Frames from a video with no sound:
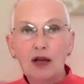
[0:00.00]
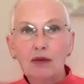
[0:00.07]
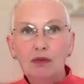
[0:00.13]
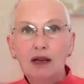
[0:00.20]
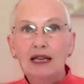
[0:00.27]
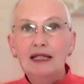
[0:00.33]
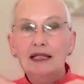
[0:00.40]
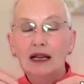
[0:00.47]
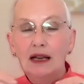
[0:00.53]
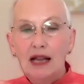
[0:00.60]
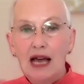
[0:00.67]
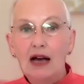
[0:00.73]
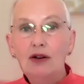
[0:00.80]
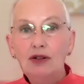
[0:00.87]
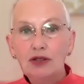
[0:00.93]
Please
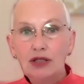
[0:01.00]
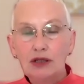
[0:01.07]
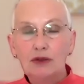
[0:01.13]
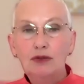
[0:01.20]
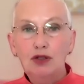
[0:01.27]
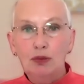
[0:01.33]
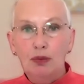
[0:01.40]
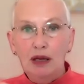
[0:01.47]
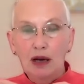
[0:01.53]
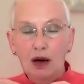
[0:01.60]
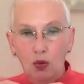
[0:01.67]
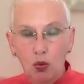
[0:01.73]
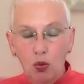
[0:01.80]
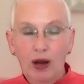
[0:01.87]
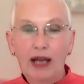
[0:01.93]
allow yourself to be
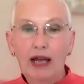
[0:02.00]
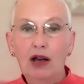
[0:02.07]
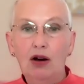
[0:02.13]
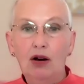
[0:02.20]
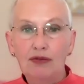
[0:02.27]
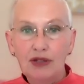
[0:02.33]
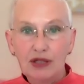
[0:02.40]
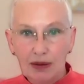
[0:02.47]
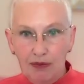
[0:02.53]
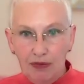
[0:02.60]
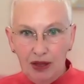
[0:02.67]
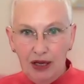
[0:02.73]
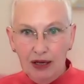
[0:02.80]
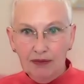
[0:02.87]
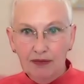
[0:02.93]
aware of
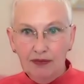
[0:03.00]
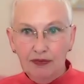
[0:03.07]
something.